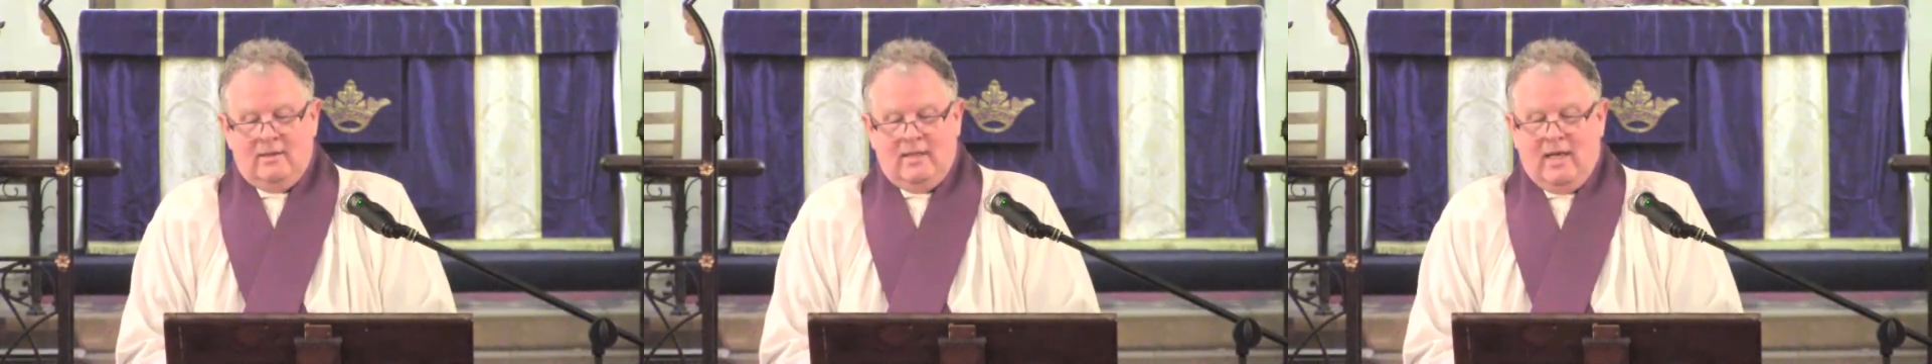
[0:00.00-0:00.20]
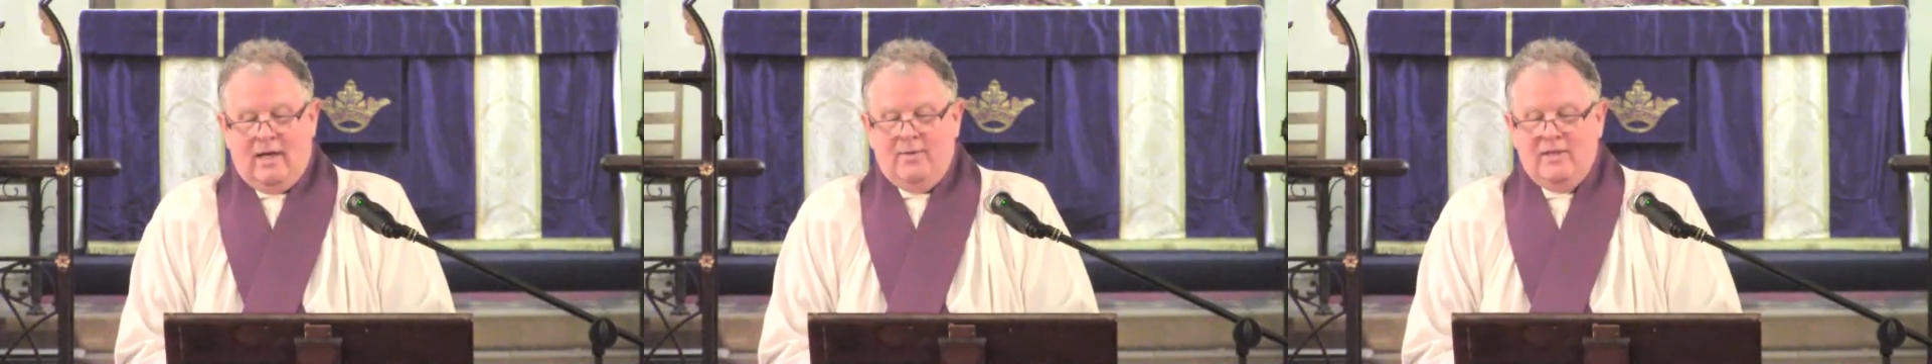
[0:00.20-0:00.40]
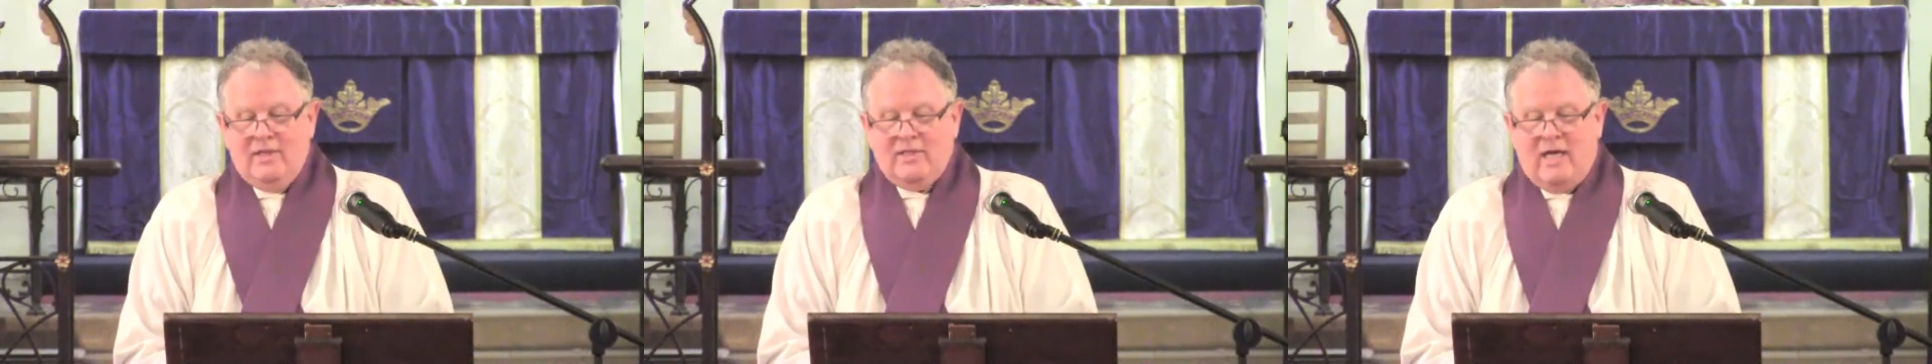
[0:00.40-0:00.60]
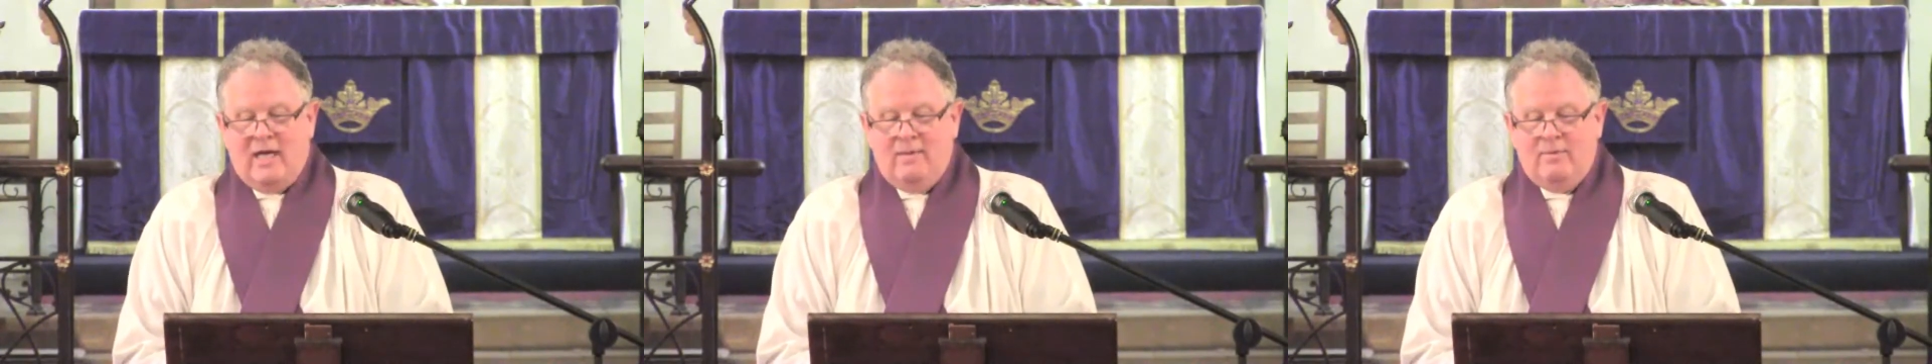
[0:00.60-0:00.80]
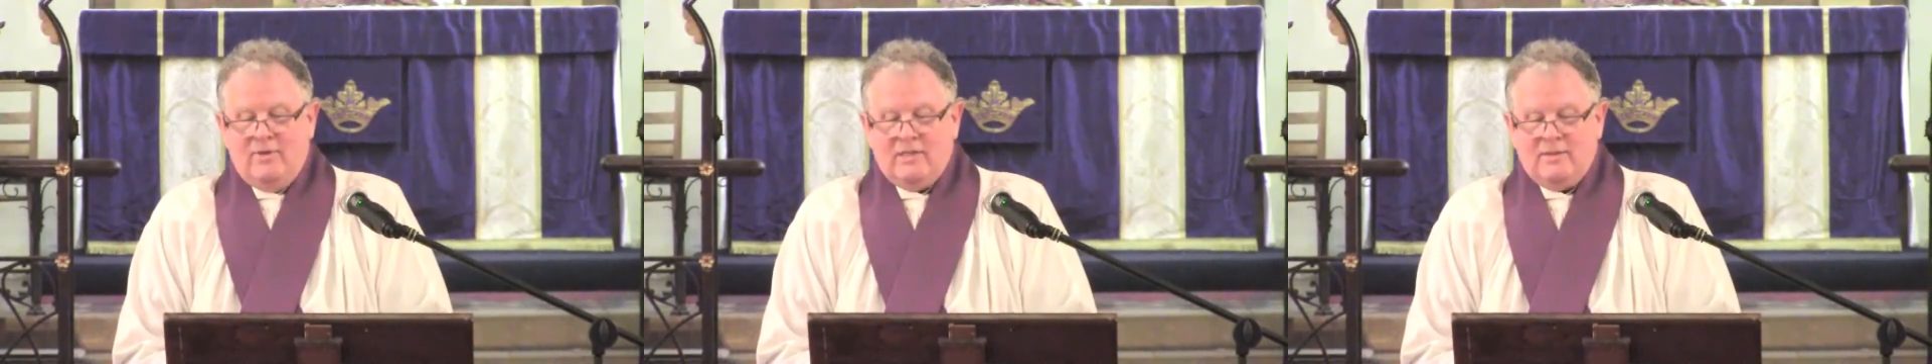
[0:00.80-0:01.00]
Now, in the
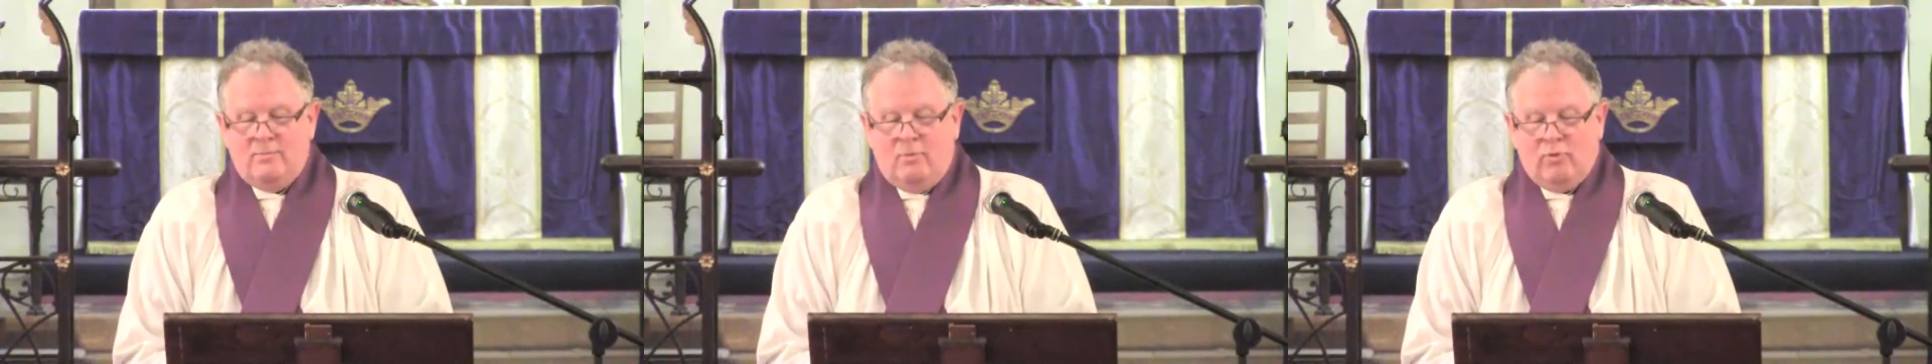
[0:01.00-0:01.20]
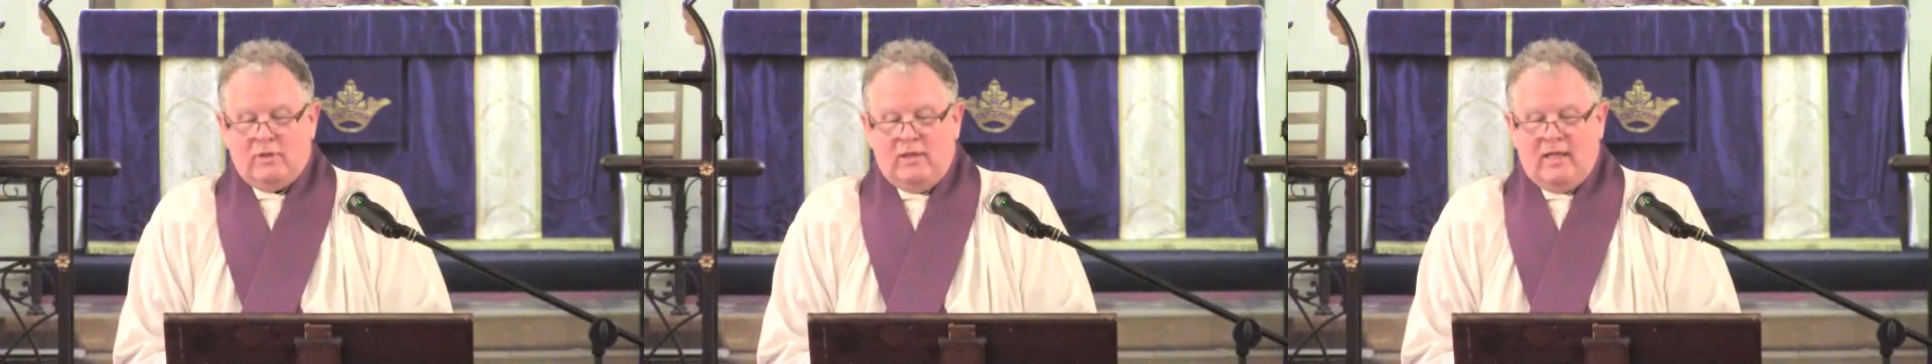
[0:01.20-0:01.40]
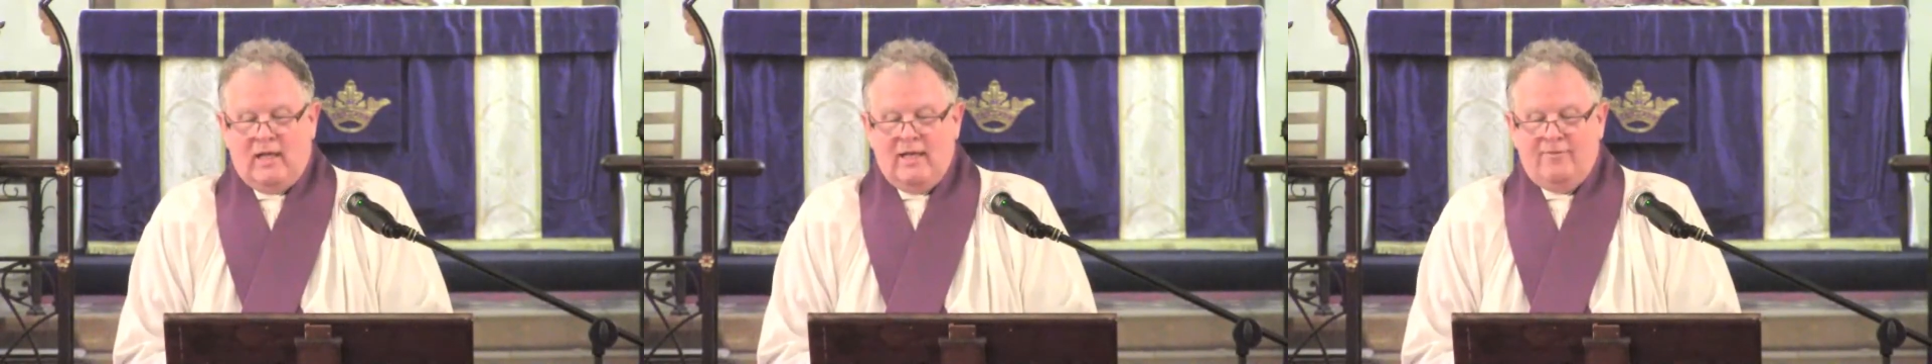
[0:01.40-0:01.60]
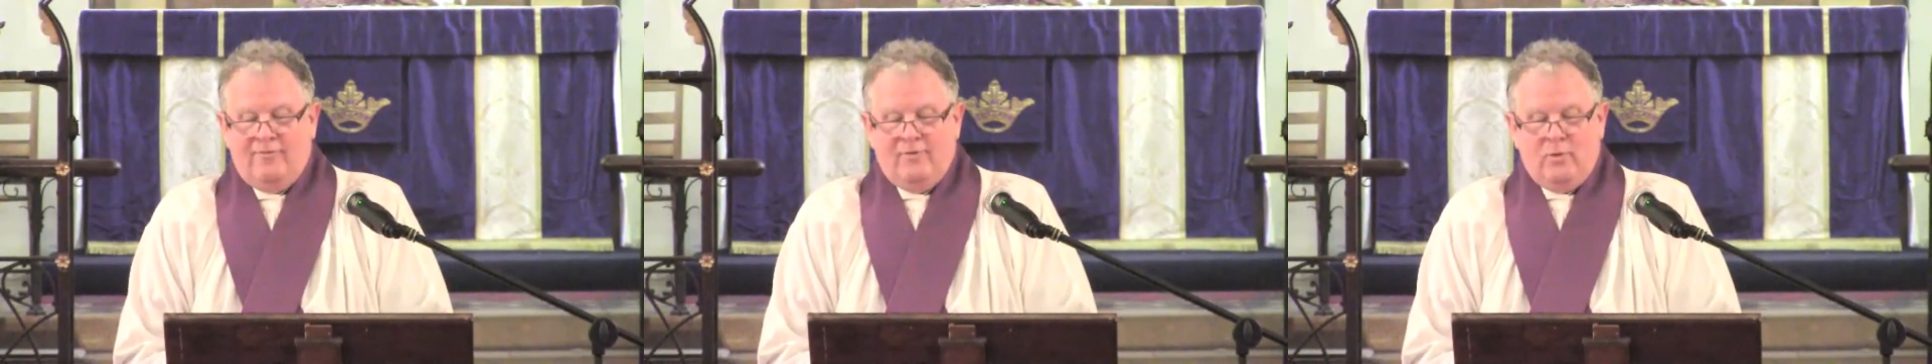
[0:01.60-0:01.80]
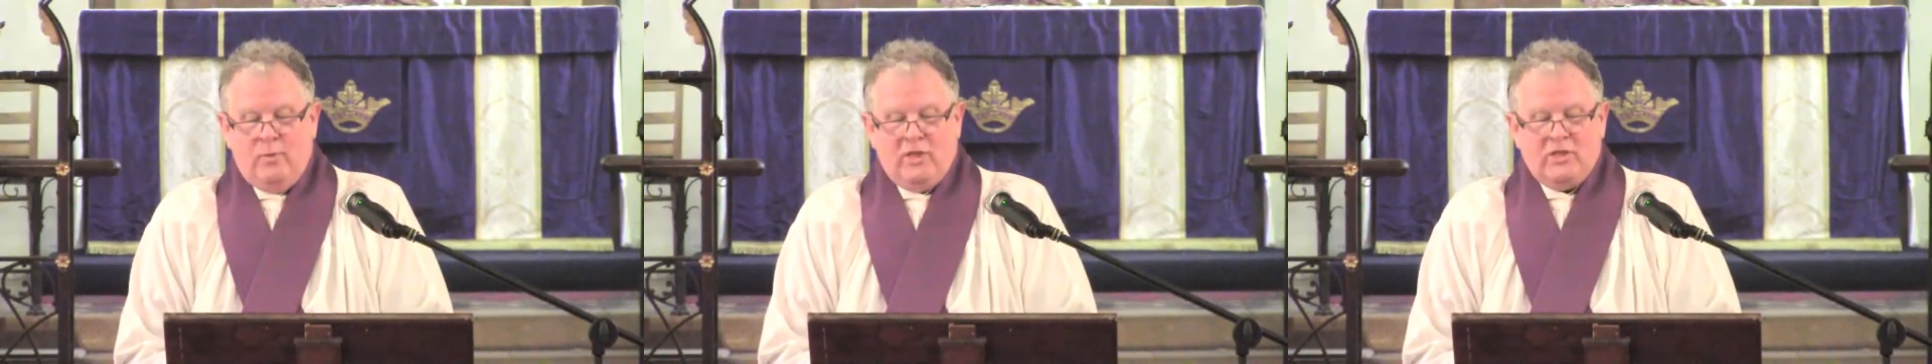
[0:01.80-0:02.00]
time of this mortal
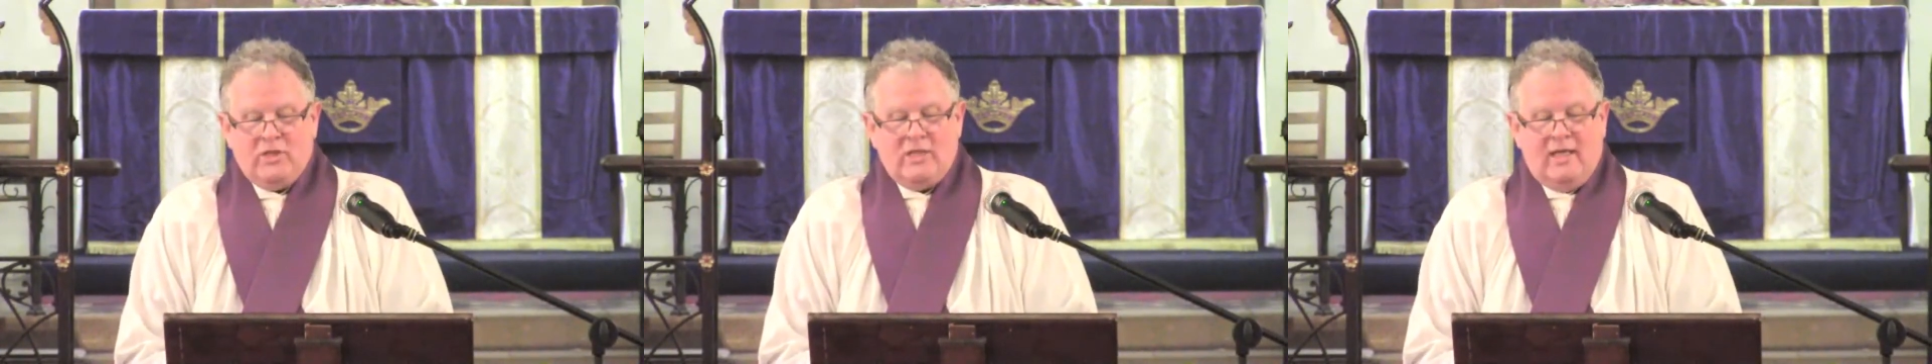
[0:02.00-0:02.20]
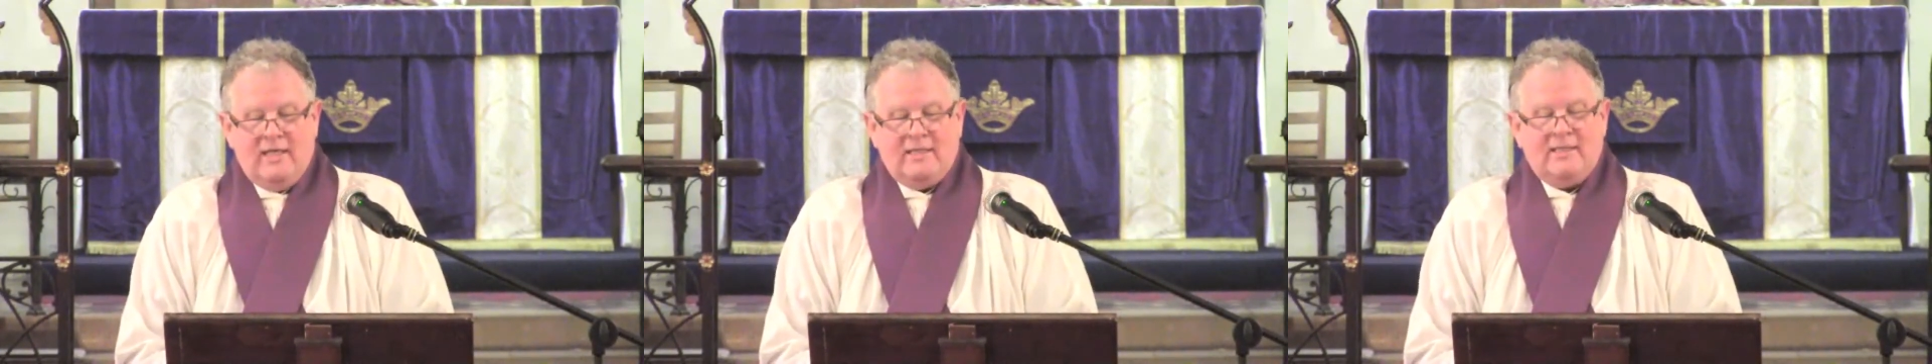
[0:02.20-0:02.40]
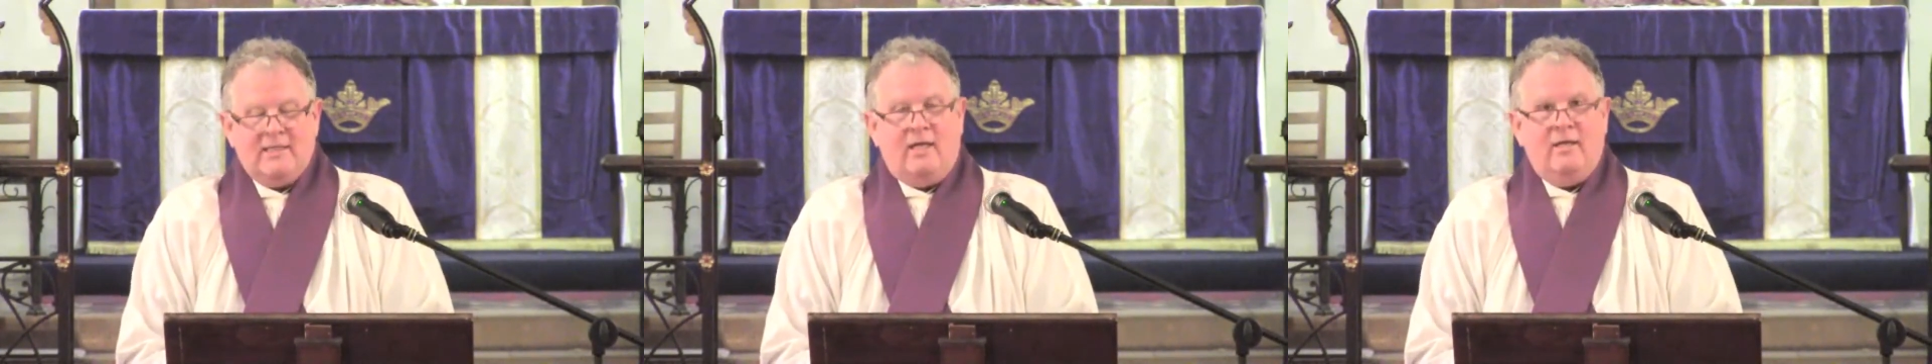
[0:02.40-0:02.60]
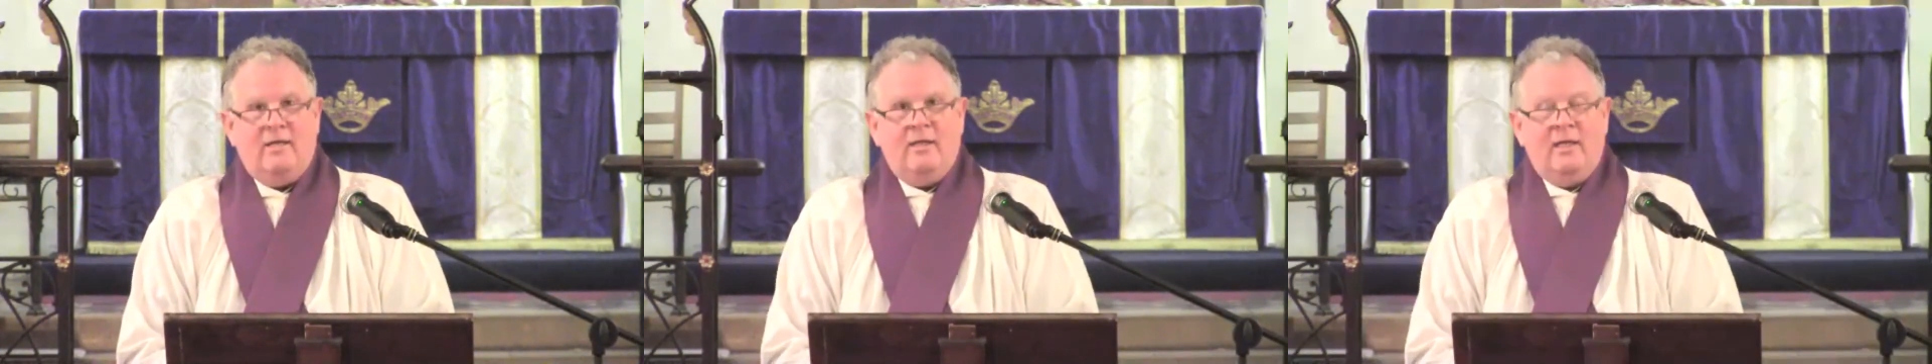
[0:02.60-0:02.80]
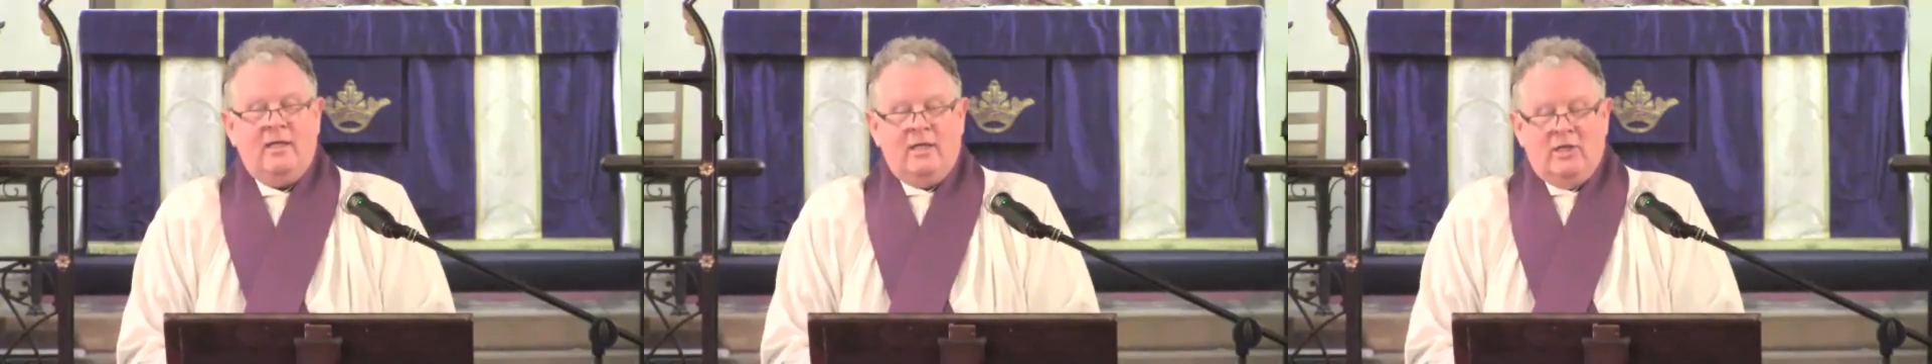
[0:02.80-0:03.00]
life in which thy Son,